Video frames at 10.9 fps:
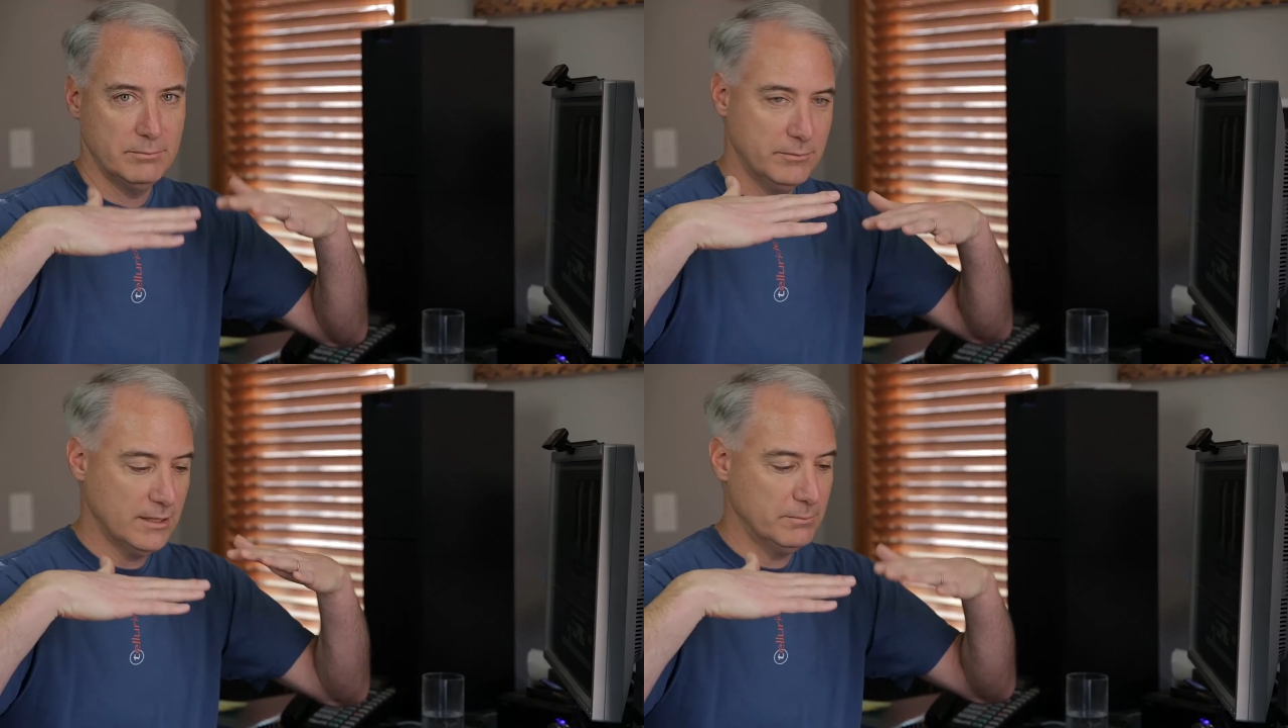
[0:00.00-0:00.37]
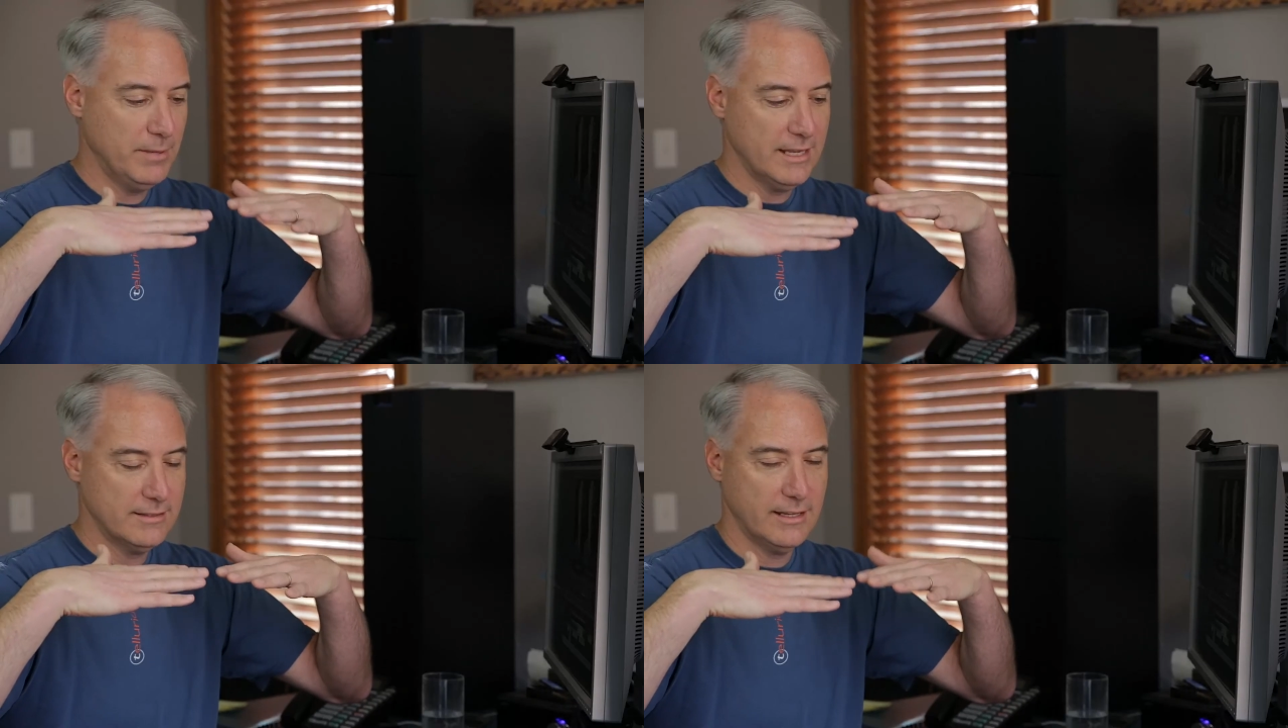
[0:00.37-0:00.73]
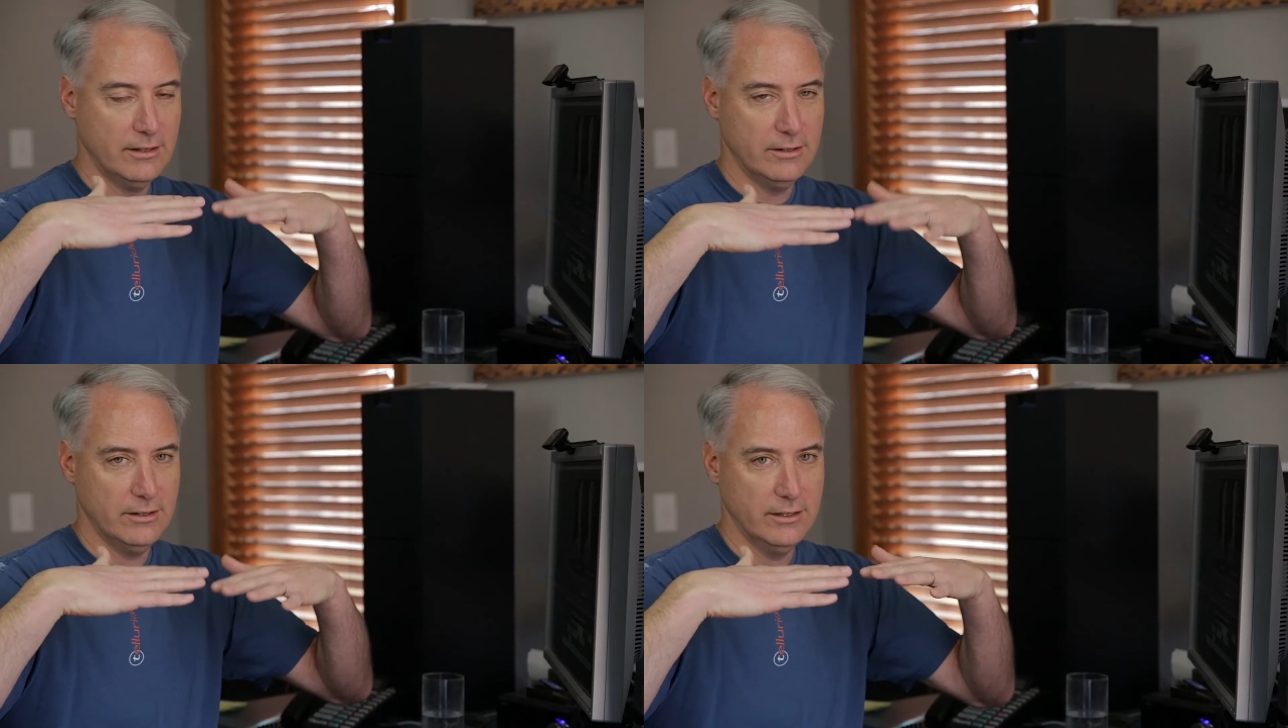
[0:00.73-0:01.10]
as best I
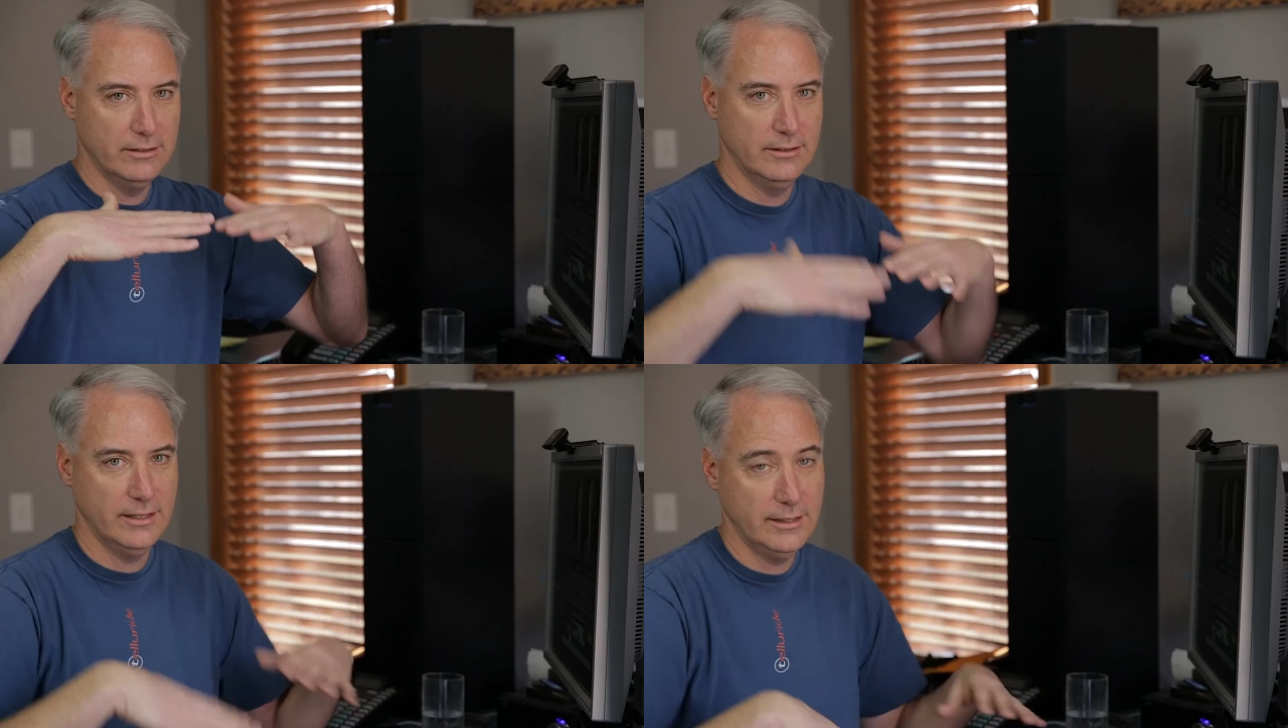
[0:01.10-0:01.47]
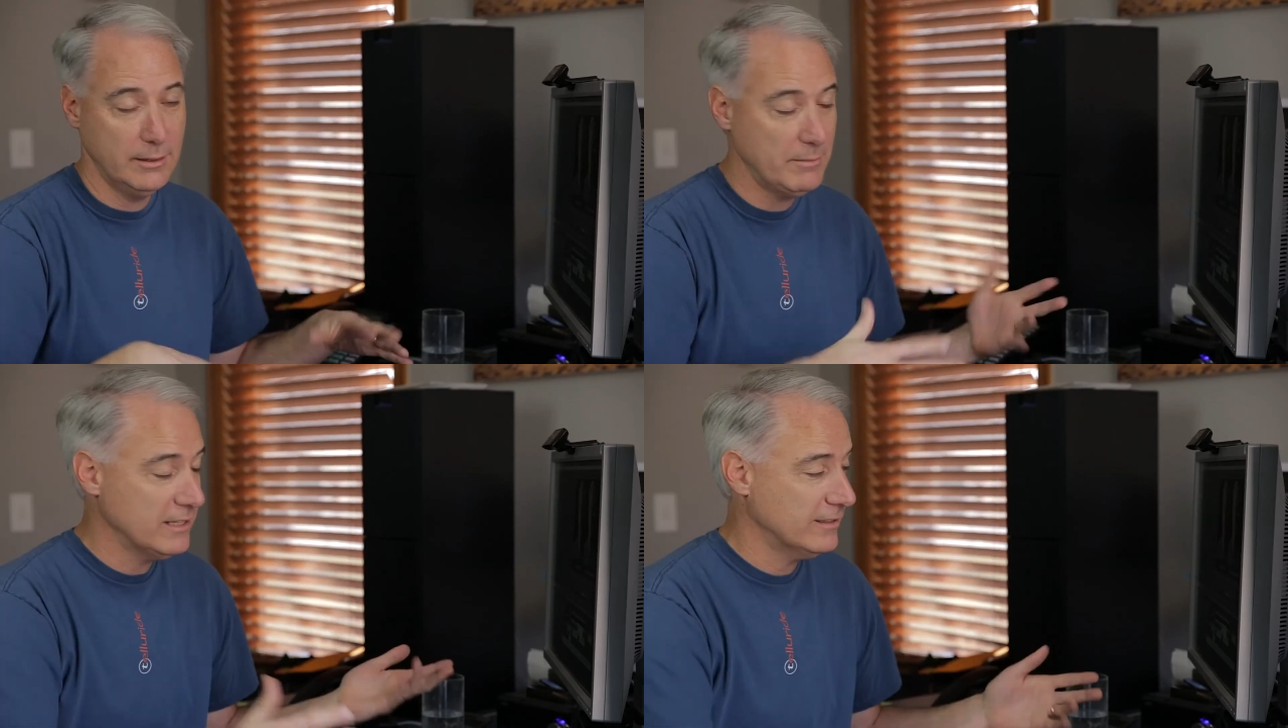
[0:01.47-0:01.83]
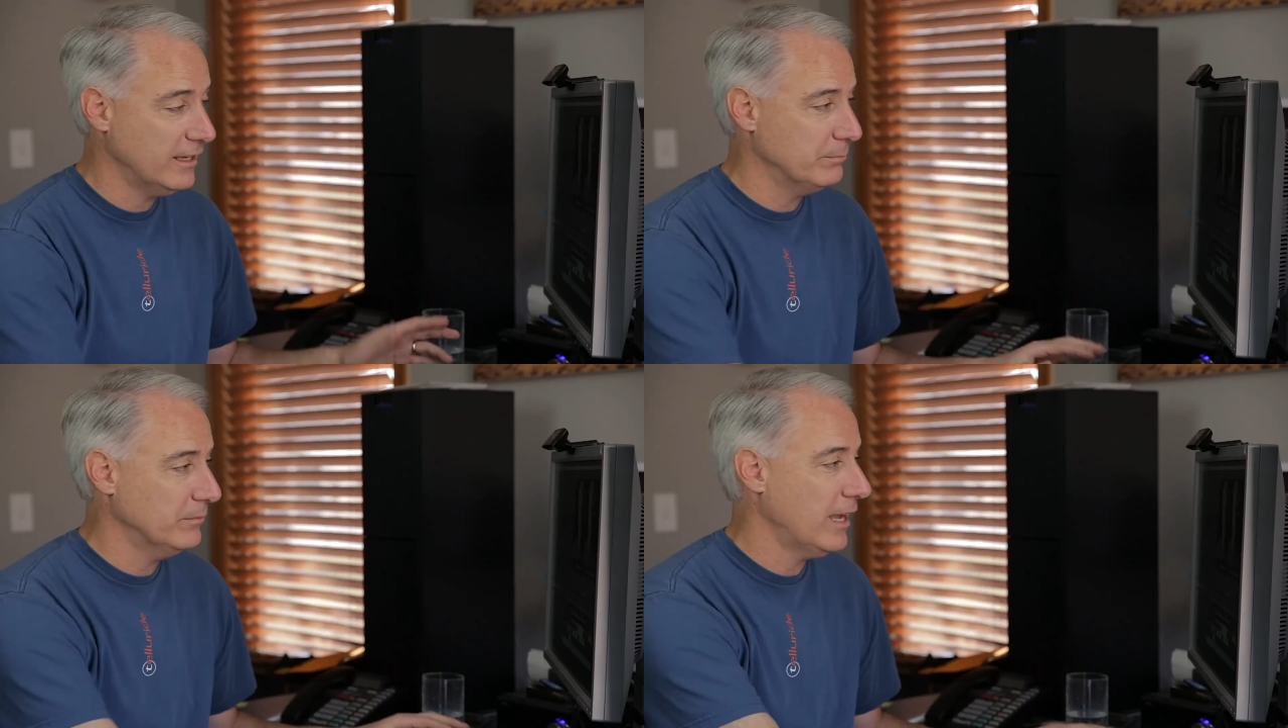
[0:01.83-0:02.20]
could. And they matched
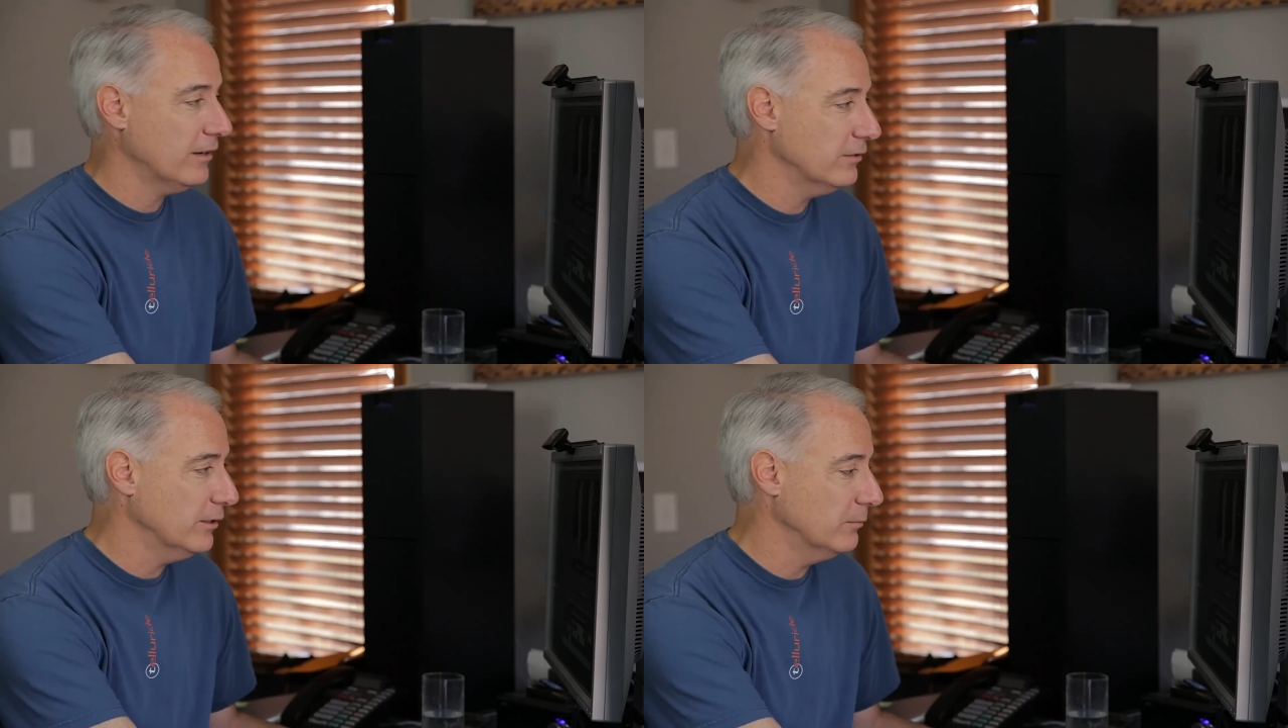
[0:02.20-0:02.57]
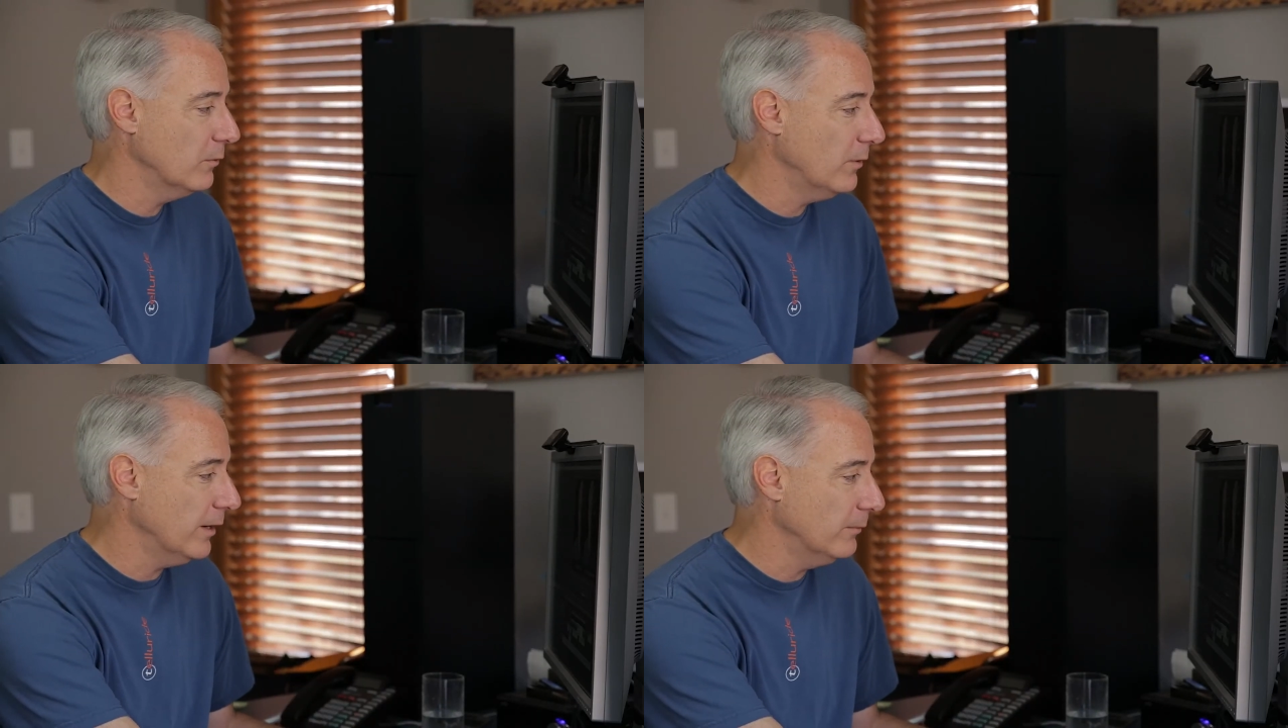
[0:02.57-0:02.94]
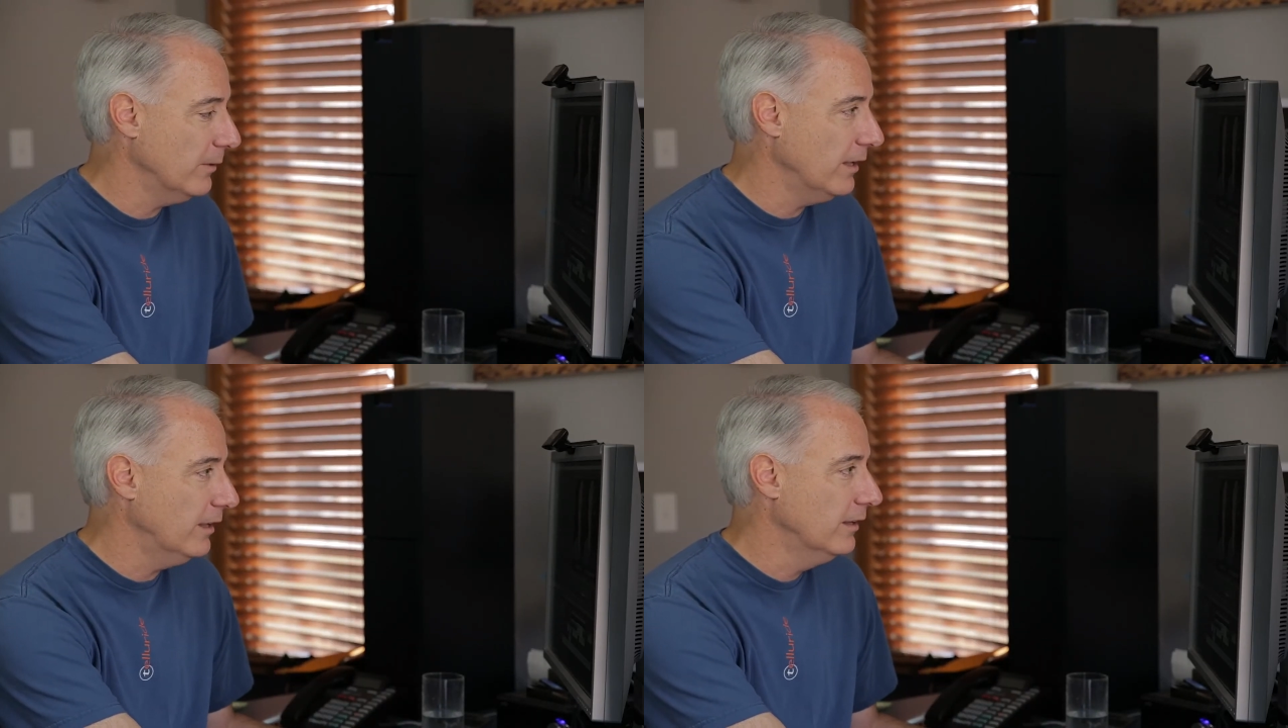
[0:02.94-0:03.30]
that actually quite
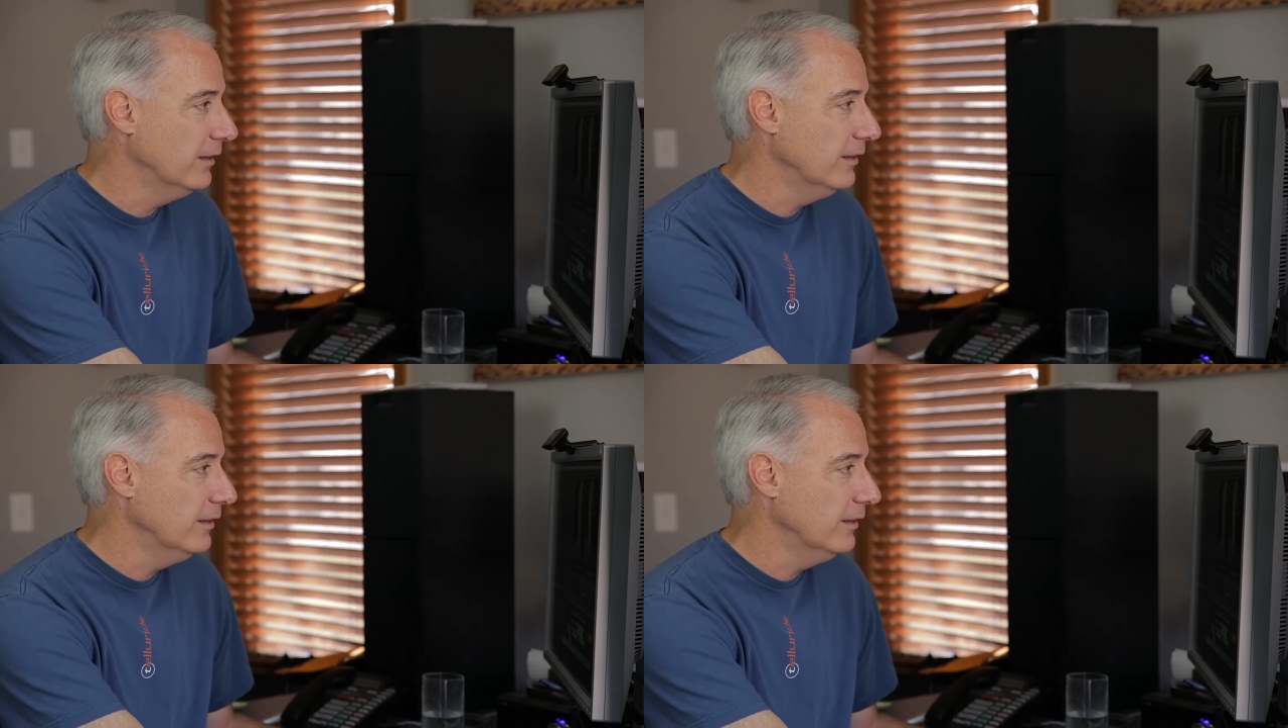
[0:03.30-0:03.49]
well